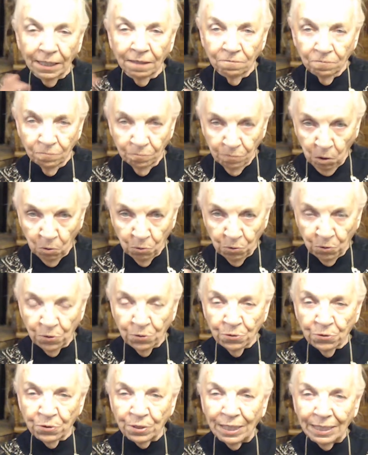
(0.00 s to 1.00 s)
of
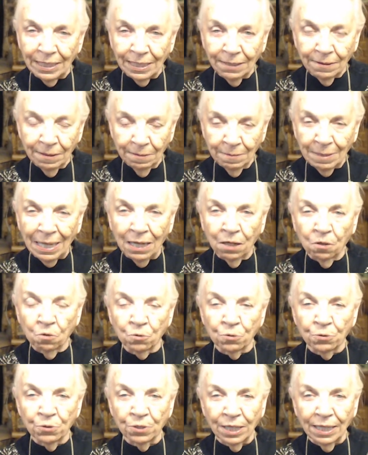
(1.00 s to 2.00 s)
Moses, getting them
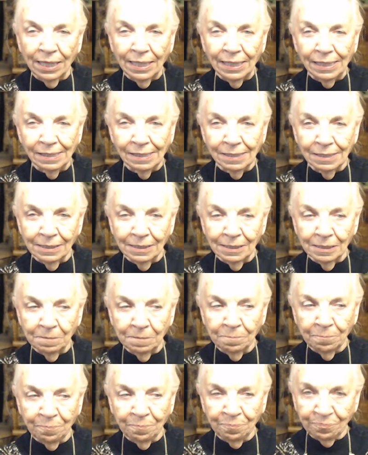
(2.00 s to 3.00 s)
out and um,
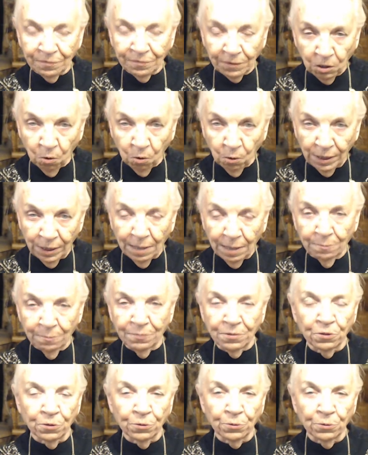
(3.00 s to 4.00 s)
going up
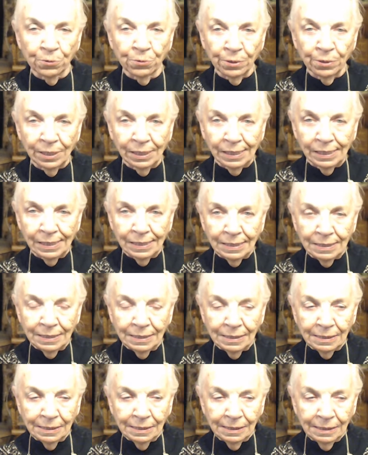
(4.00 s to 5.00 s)
to
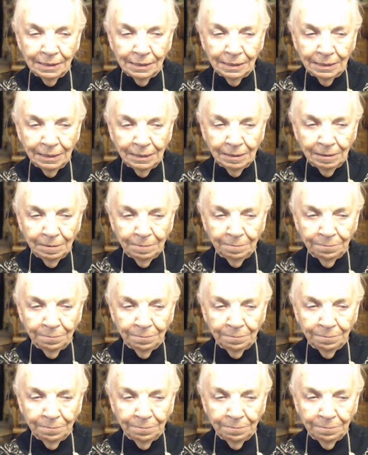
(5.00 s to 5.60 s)
uh,